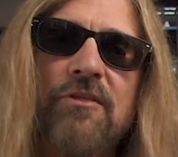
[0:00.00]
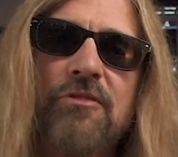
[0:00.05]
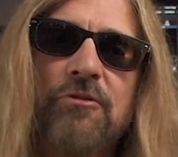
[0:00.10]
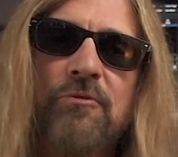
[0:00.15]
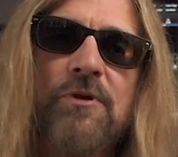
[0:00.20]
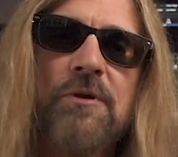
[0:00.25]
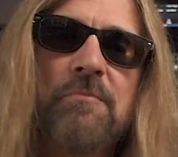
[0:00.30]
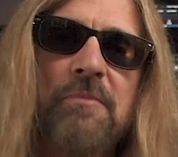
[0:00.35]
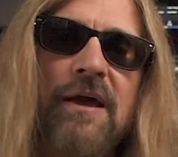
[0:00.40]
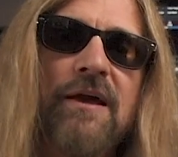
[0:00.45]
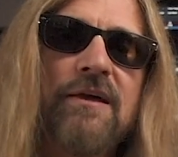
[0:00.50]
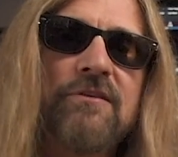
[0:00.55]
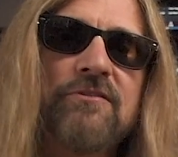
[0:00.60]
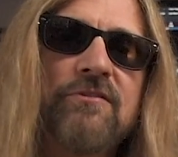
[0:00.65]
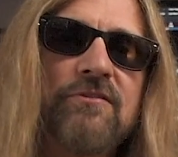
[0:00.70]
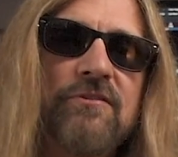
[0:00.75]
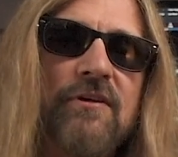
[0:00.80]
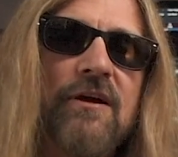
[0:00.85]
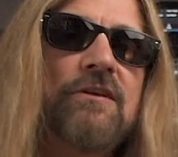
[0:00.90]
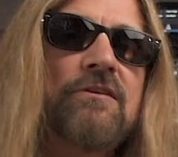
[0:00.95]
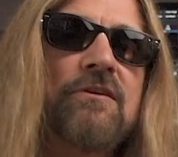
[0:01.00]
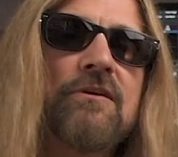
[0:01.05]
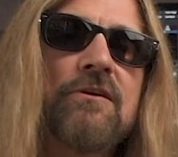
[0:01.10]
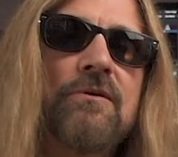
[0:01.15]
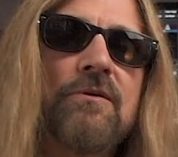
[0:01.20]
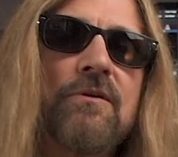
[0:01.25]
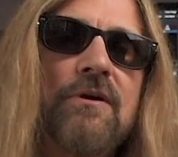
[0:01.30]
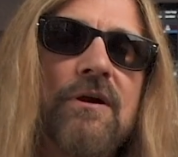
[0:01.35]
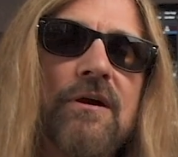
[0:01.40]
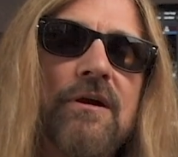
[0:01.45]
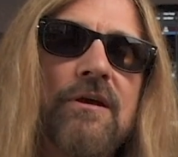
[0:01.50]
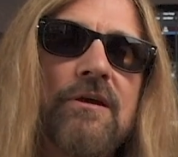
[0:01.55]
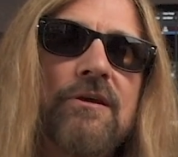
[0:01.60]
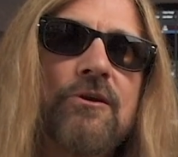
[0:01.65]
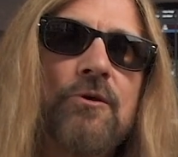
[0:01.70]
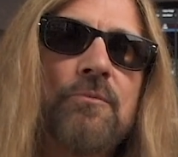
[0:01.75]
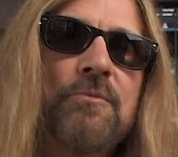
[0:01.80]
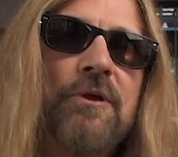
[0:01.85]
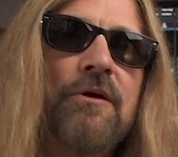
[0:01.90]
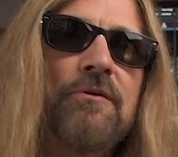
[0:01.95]
the 3 bands as I do,
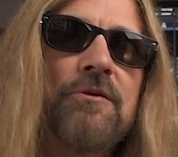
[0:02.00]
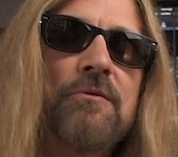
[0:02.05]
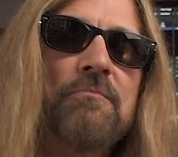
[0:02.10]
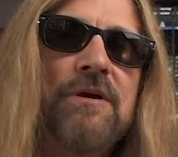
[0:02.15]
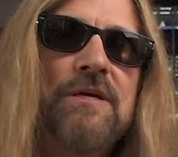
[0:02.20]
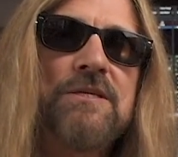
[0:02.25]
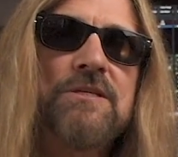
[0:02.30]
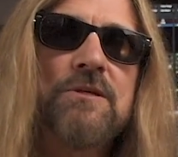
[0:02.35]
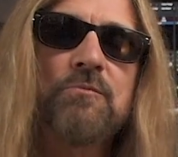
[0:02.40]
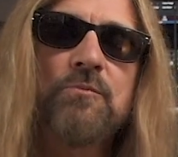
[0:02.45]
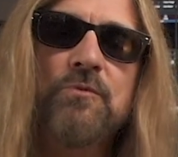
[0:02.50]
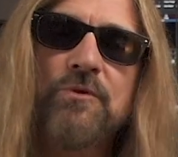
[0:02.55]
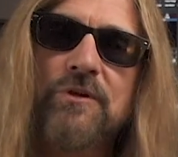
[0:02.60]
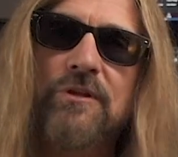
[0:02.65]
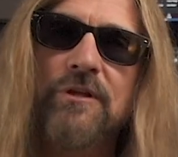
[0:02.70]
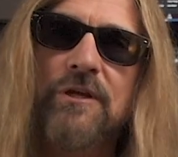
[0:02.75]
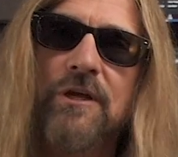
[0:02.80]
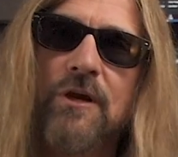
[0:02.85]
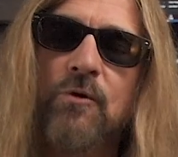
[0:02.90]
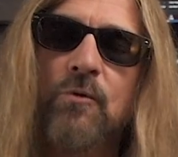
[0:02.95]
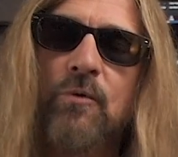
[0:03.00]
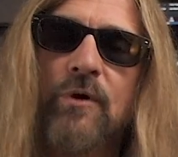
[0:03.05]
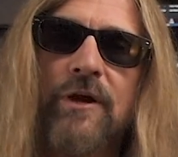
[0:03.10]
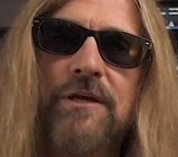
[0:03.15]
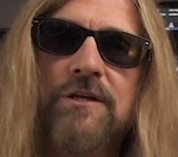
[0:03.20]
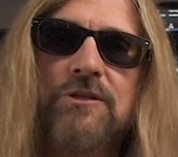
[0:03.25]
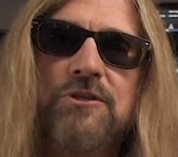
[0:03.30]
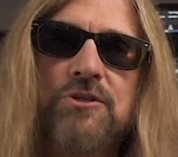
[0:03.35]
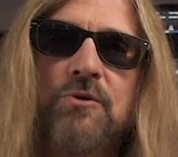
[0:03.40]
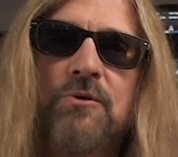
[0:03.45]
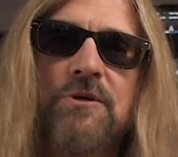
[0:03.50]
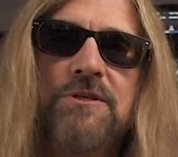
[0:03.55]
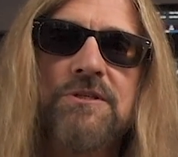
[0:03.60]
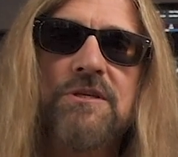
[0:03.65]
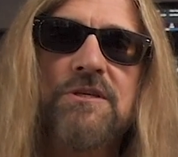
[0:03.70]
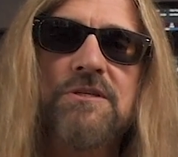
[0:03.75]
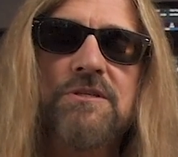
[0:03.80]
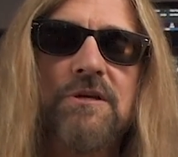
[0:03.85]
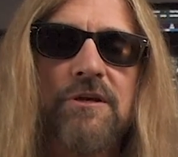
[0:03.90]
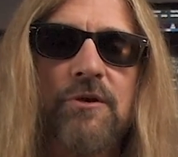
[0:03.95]
you'll be able to make some really quick
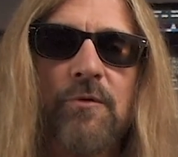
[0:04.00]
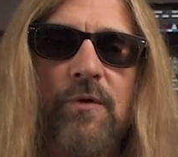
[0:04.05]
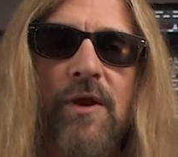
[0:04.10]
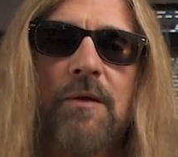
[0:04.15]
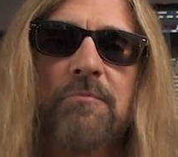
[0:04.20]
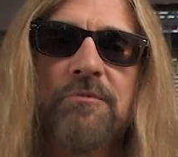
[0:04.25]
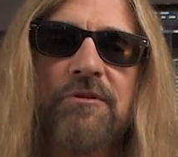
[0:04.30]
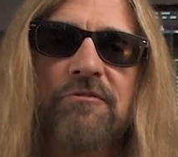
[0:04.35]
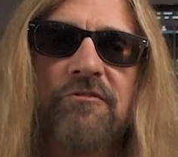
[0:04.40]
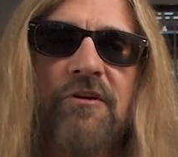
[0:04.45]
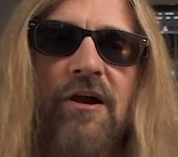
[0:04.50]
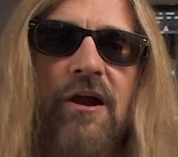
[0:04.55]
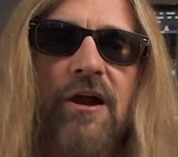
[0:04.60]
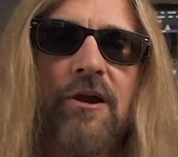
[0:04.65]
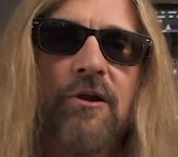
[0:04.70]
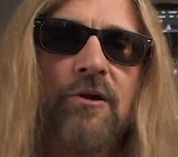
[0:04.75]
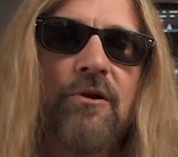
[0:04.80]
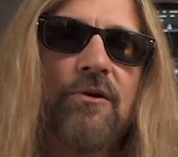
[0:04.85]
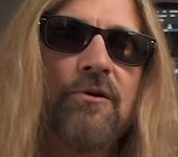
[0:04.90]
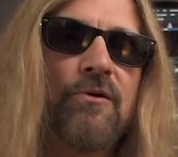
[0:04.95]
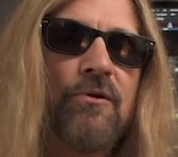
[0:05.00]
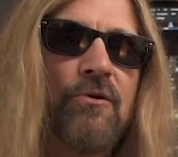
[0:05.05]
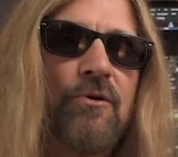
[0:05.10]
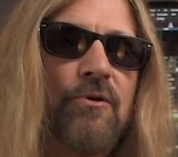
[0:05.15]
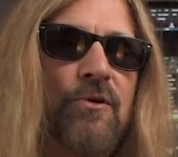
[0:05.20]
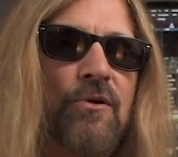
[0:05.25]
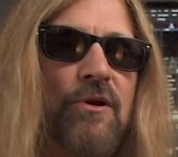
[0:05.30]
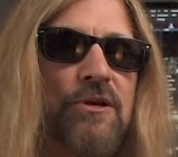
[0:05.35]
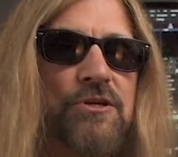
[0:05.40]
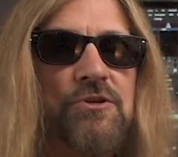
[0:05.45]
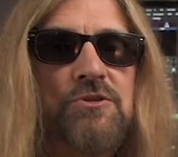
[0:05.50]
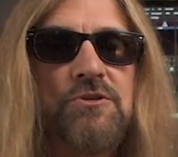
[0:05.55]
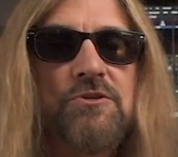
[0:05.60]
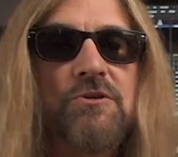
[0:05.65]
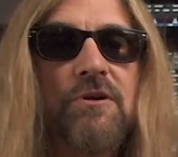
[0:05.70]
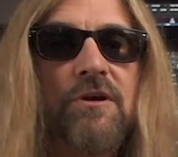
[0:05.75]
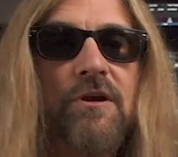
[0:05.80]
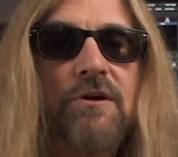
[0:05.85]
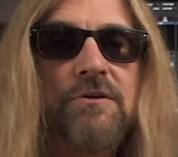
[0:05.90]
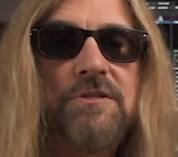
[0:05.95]
choices on your amplifier or on your
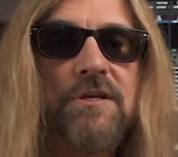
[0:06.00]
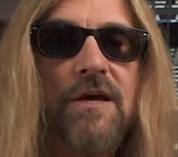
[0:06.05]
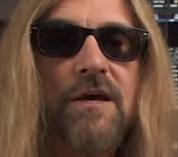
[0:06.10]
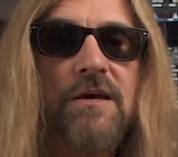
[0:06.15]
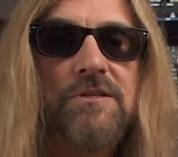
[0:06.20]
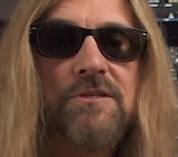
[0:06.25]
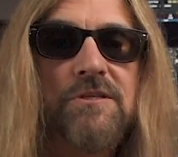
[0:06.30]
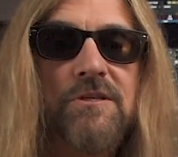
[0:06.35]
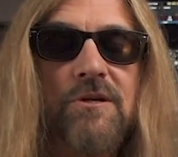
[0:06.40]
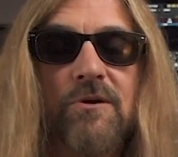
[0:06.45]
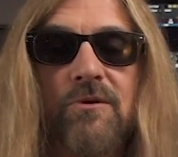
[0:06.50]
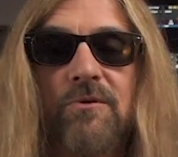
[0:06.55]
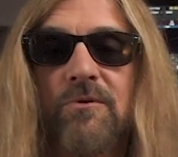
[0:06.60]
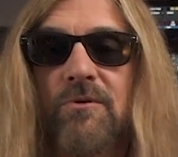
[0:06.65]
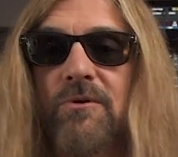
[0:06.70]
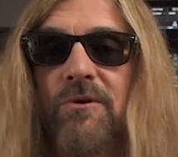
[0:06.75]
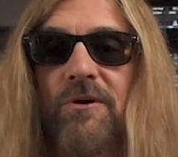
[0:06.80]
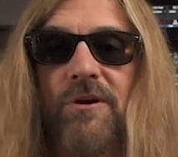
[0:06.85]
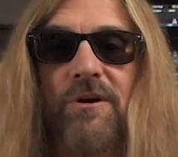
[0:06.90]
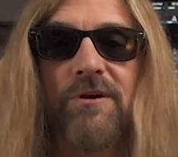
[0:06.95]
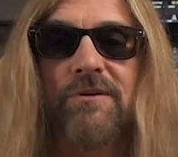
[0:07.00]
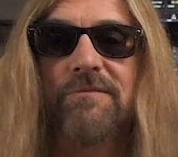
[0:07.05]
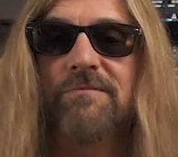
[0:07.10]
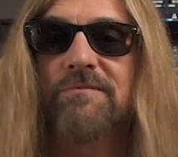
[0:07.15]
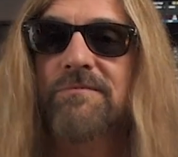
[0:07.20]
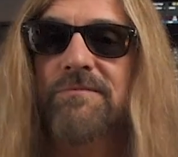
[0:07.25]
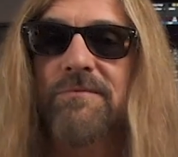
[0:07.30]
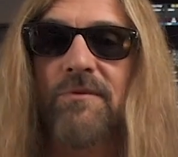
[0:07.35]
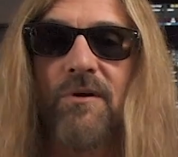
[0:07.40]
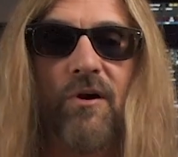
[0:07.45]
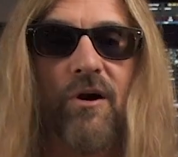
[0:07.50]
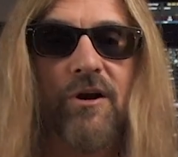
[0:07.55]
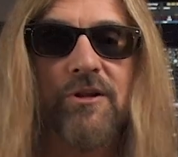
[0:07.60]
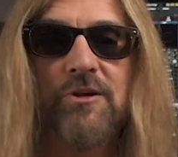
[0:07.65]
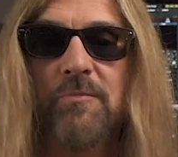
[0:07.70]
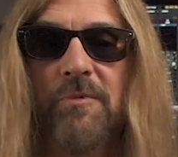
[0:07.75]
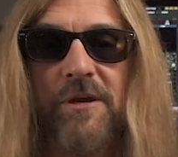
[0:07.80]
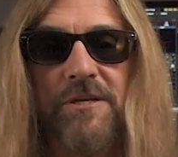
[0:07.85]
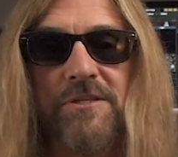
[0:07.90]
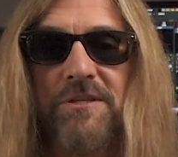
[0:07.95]
studio desk or on
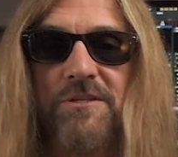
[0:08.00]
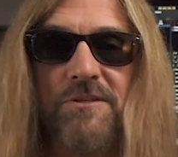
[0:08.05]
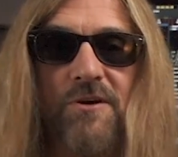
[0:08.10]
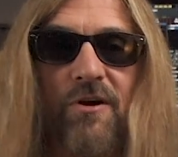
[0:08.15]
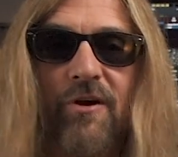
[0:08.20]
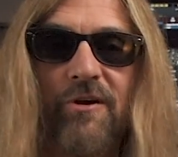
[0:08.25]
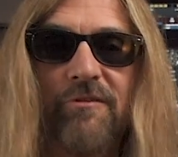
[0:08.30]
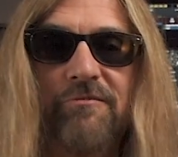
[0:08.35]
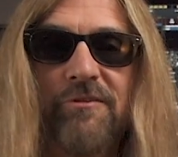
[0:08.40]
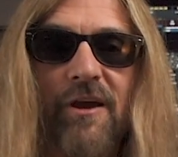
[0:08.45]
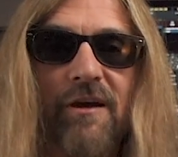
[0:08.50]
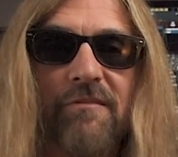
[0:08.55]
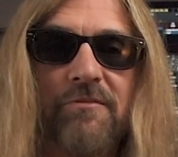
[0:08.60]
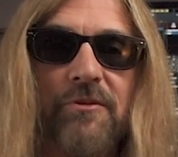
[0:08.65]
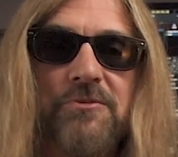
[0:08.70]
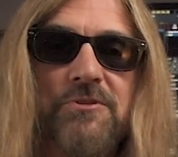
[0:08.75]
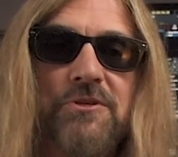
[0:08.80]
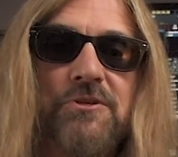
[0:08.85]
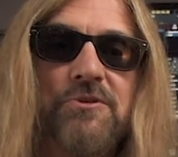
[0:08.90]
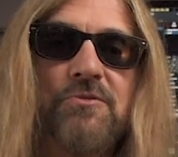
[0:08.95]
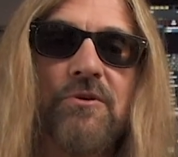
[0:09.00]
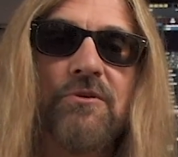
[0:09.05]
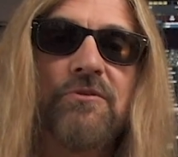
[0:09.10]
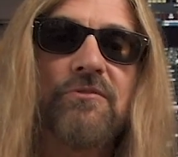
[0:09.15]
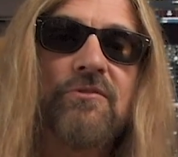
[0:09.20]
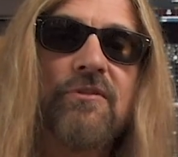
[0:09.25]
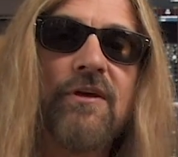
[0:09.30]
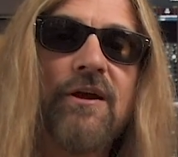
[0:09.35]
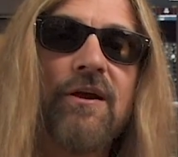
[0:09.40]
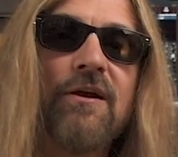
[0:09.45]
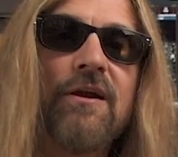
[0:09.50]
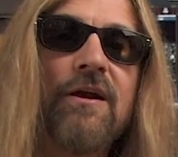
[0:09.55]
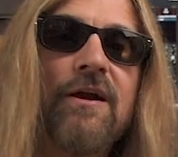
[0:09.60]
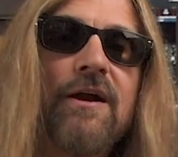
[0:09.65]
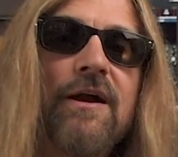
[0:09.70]
your bass guitar if you have those controls there.